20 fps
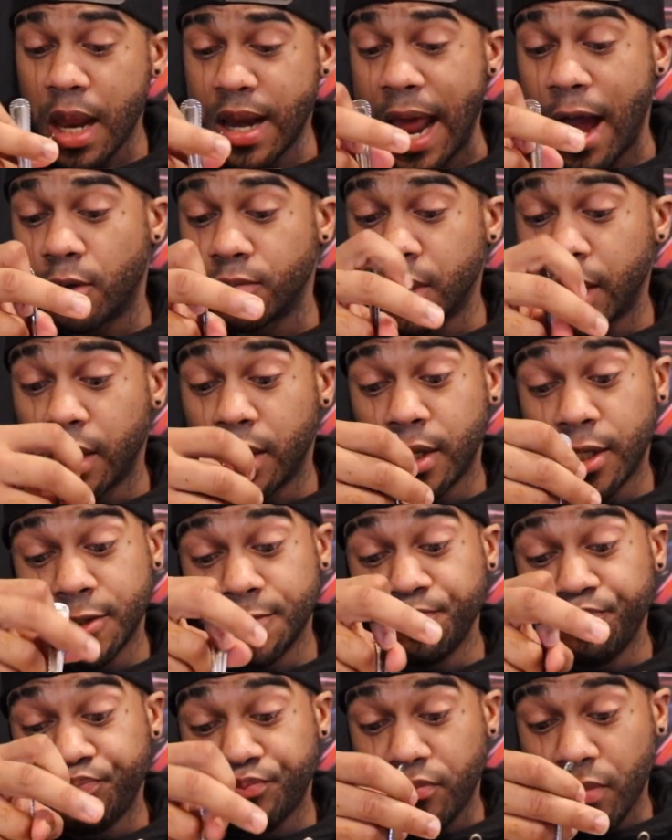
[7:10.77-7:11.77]
Now,
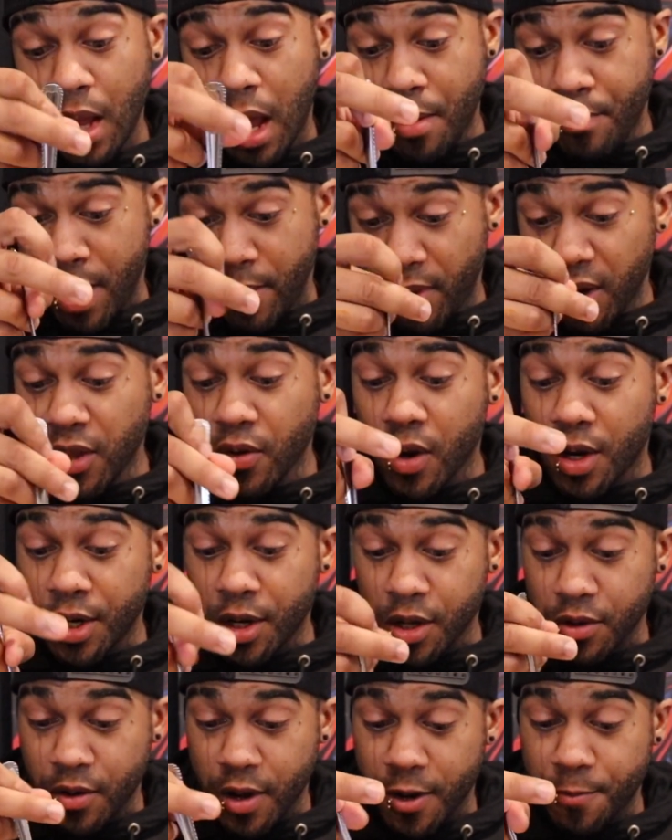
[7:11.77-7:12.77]
my mother, on
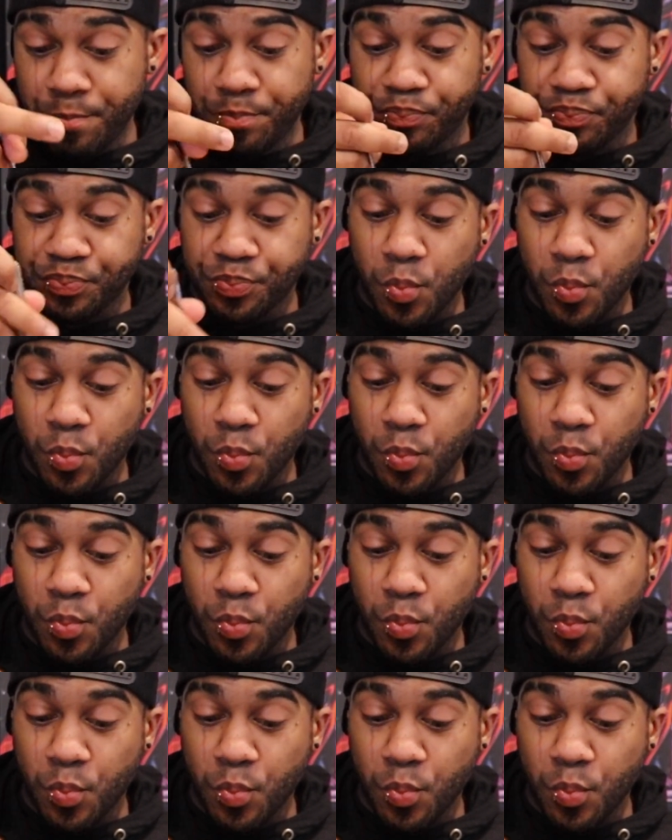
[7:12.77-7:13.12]
the other hand,